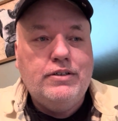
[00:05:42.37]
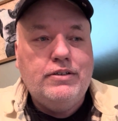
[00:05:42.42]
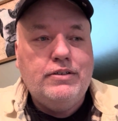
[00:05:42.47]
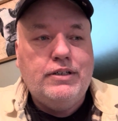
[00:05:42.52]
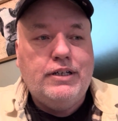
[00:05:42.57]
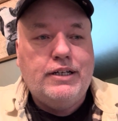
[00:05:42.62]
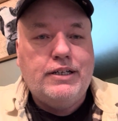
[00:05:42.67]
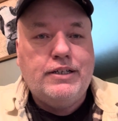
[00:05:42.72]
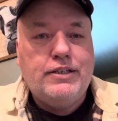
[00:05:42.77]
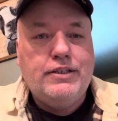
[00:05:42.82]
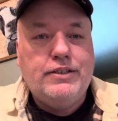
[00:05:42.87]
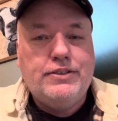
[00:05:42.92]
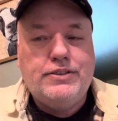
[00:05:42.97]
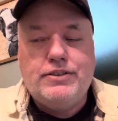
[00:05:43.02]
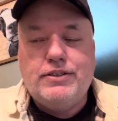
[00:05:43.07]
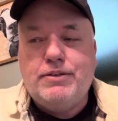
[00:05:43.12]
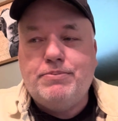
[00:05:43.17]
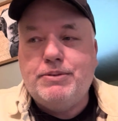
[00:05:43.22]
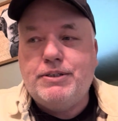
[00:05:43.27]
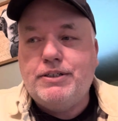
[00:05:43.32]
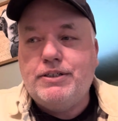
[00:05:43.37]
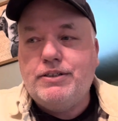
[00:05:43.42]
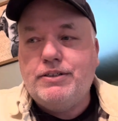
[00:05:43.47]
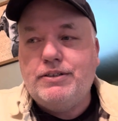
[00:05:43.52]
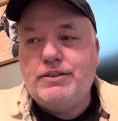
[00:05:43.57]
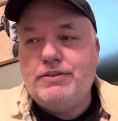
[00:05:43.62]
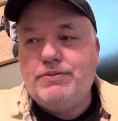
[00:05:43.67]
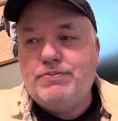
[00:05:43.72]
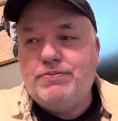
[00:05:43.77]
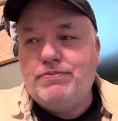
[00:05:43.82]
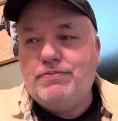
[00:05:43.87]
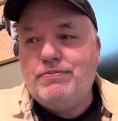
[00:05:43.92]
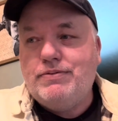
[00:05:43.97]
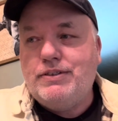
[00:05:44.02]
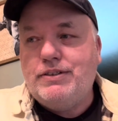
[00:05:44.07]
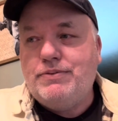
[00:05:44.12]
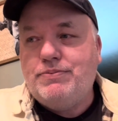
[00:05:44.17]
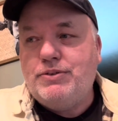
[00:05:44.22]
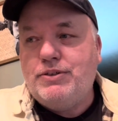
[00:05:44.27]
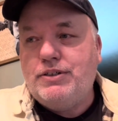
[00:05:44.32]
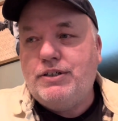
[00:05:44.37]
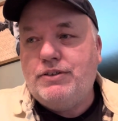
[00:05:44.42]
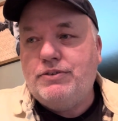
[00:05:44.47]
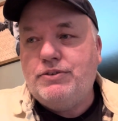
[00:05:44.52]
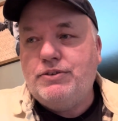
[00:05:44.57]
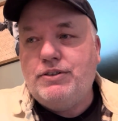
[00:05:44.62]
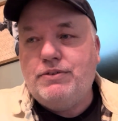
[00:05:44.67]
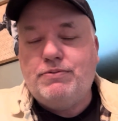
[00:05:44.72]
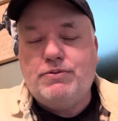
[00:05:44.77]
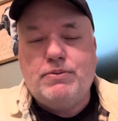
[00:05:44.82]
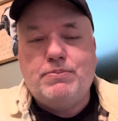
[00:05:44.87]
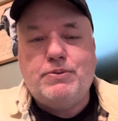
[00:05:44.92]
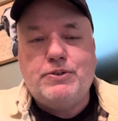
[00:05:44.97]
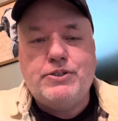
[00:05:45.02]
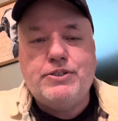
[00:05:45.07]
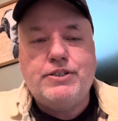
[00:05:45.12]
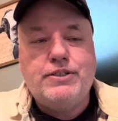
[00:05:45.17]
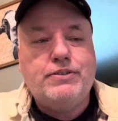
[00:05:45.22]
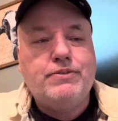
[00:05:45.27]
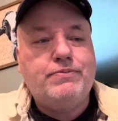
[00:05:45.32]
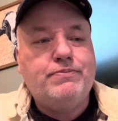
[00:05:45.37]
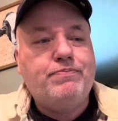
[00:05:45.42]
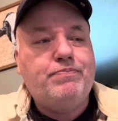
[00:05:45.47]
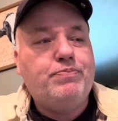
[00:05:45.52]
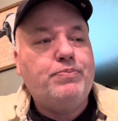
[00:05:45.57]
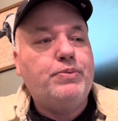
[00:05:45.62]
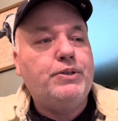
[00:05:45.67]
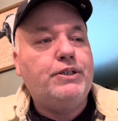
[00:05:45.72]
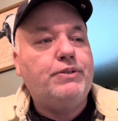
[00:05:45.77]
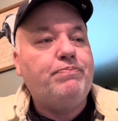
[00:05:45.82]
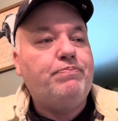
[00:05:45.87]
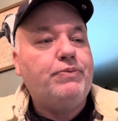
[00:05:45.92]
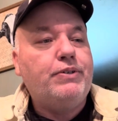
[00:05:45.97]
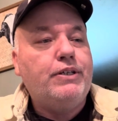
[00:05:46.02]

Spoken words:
I guess, I mean, if you're not doing it for presenting. But